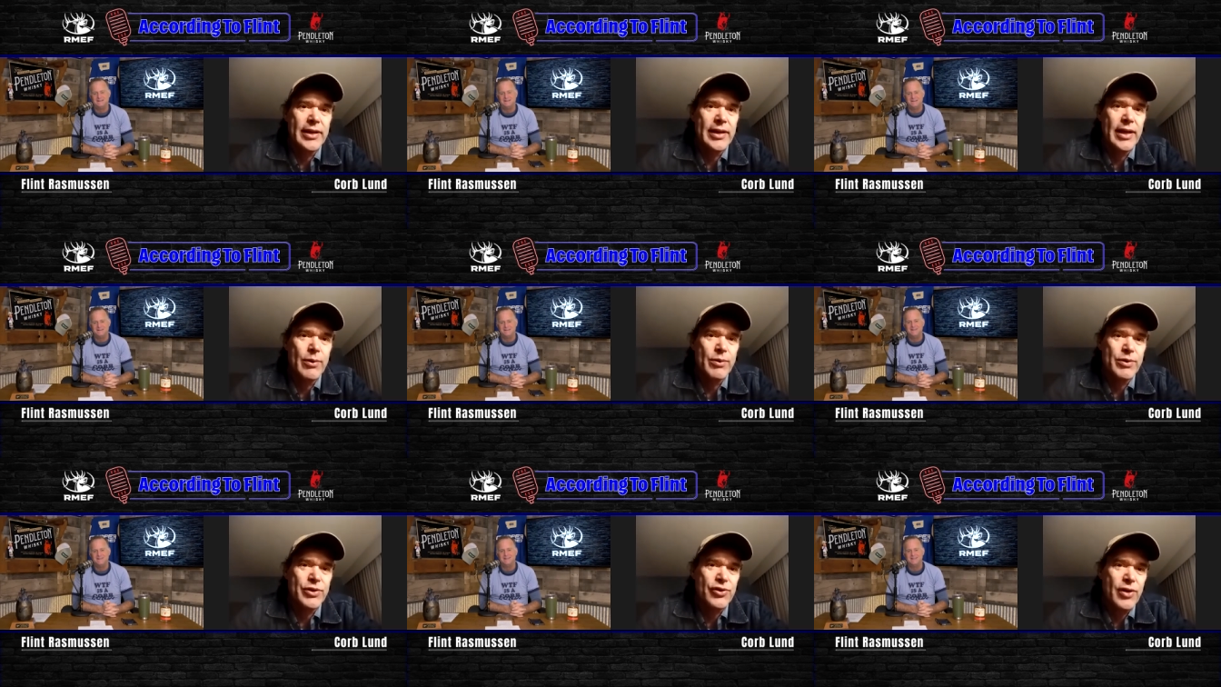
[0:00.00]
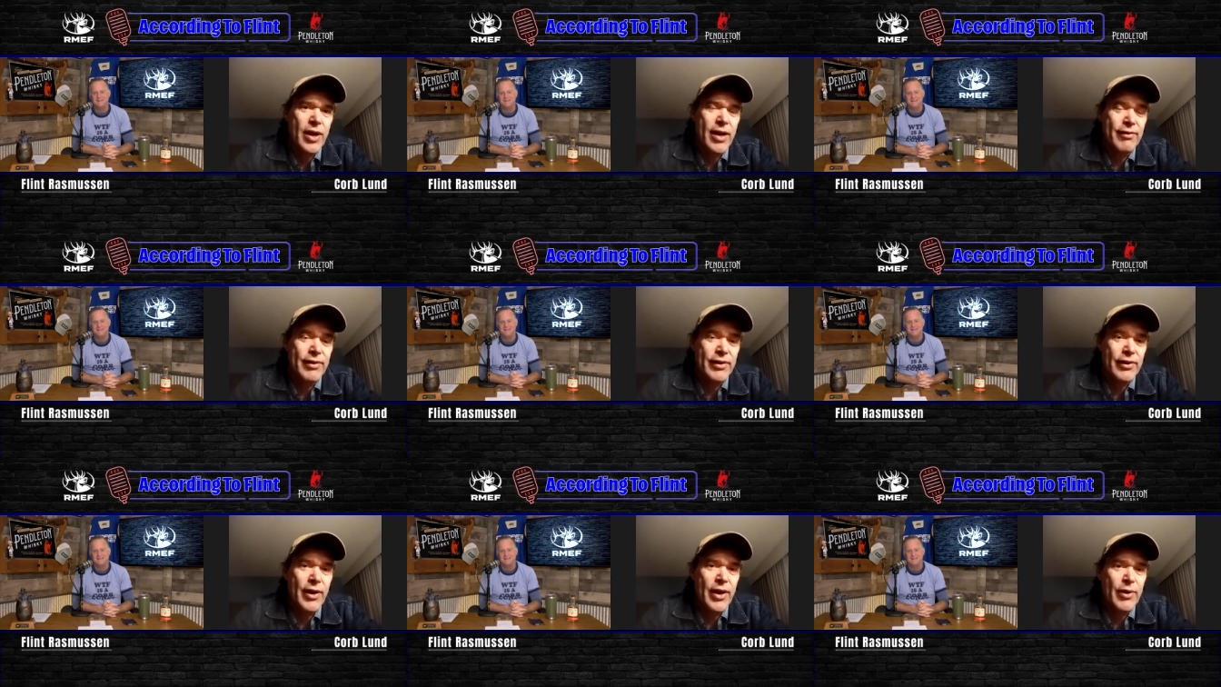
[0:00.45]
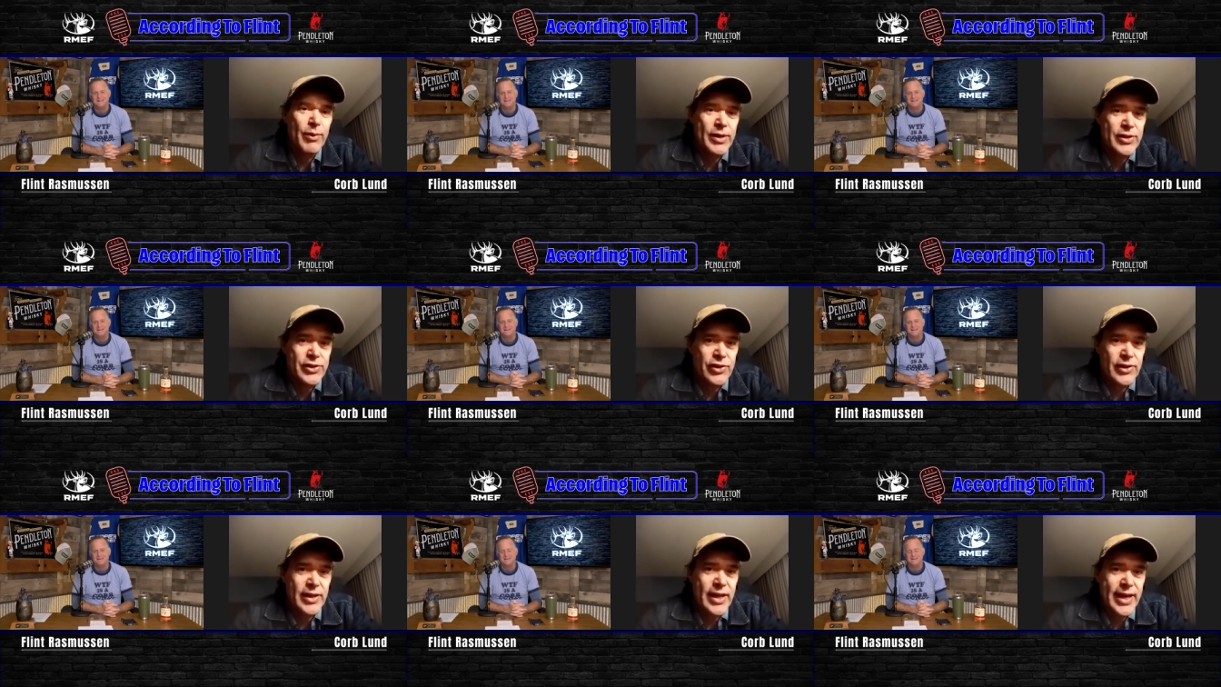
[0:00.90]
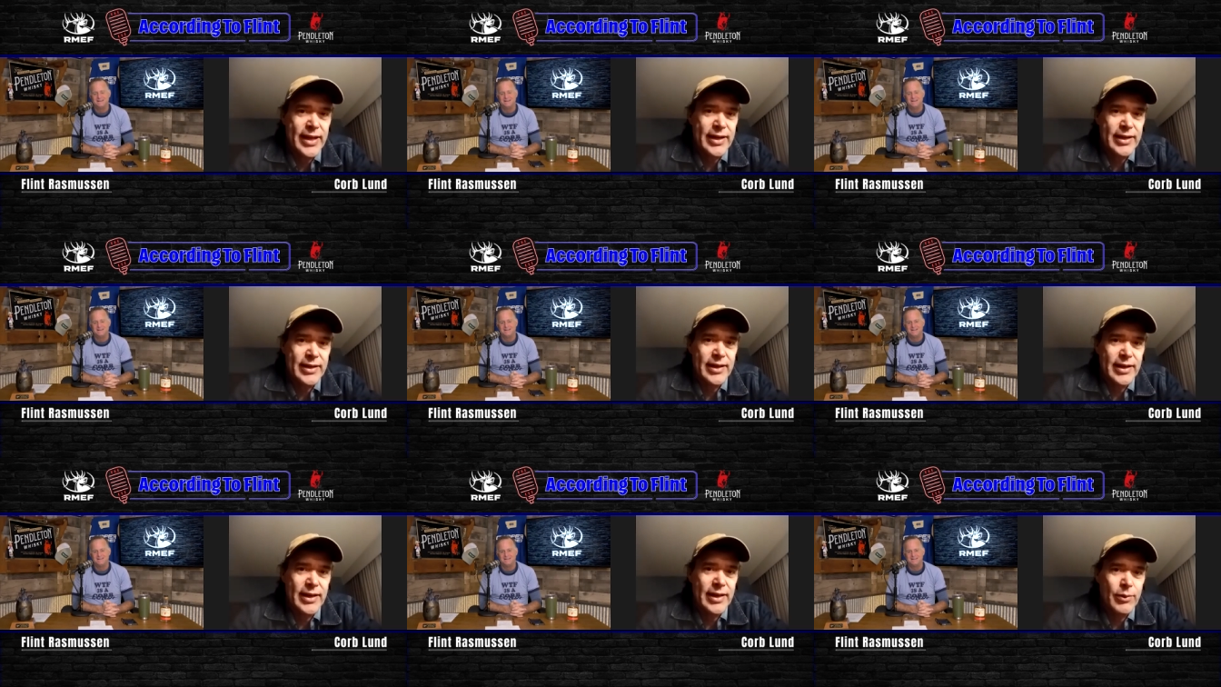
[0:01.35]
and it was traveling around Western
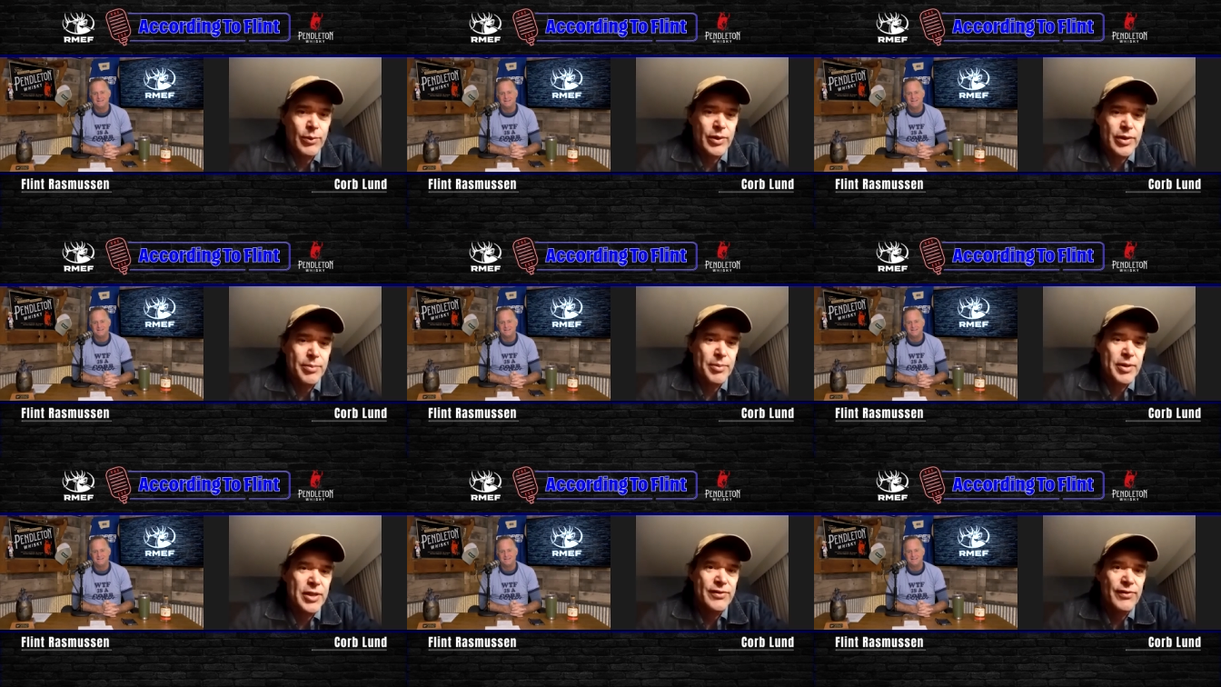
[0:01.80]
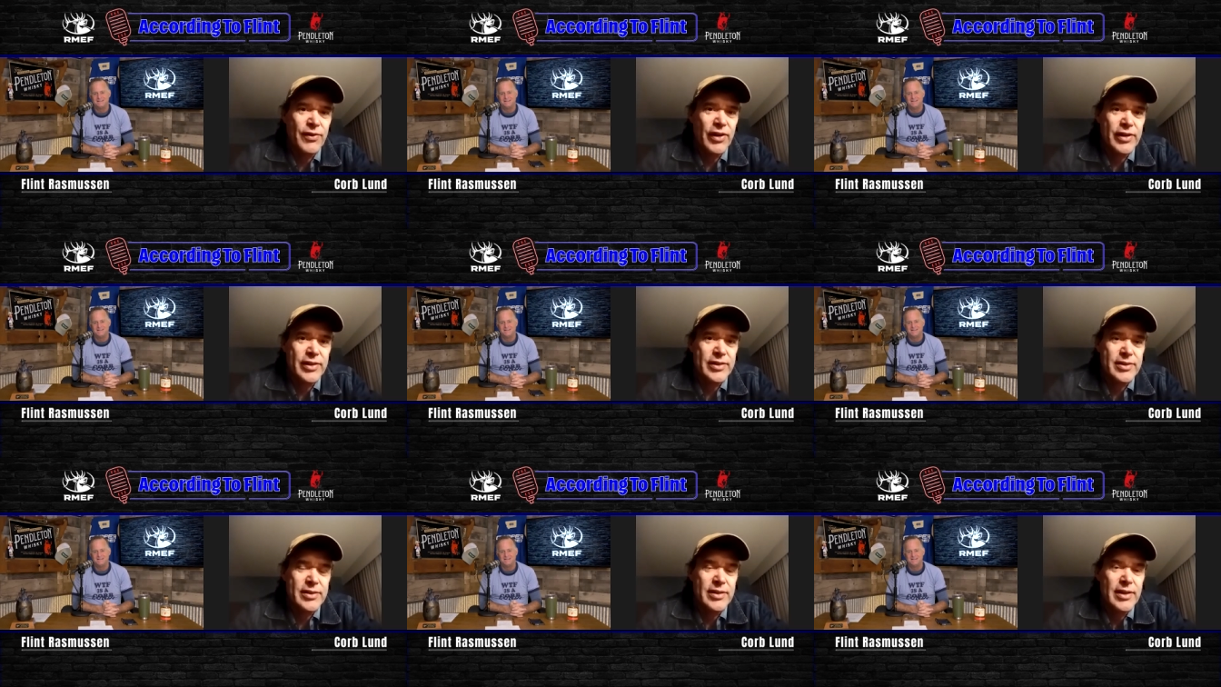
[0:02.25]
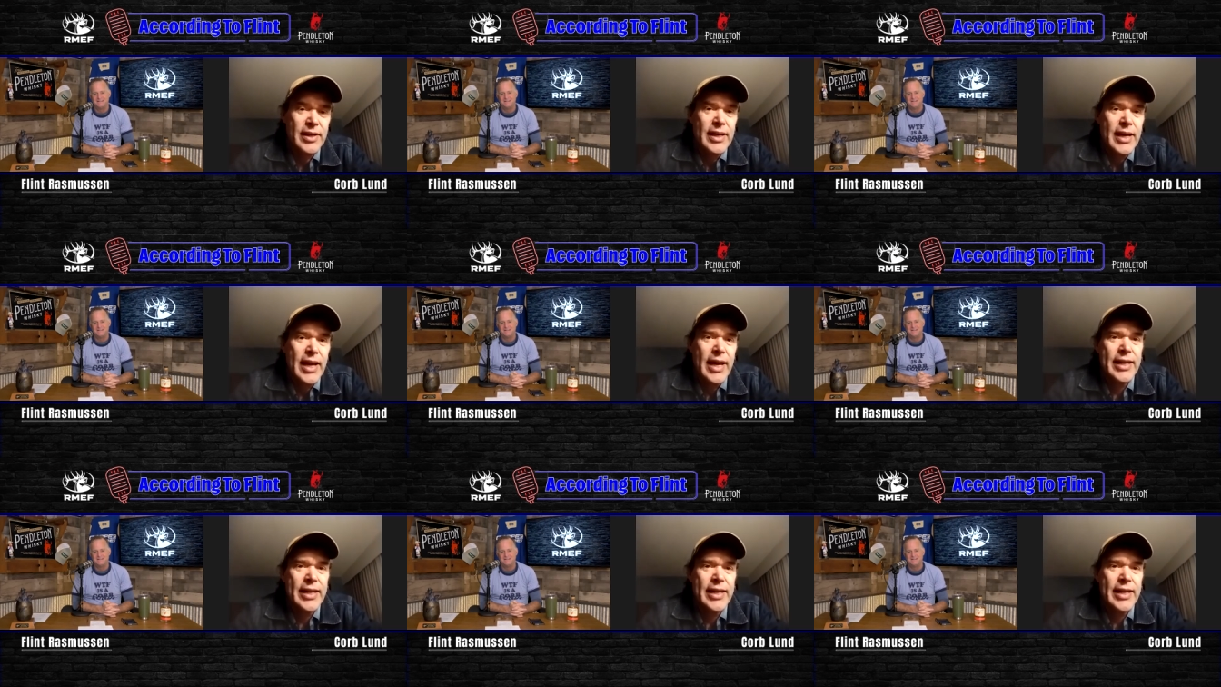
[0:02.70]
Canada with a bunch of artists.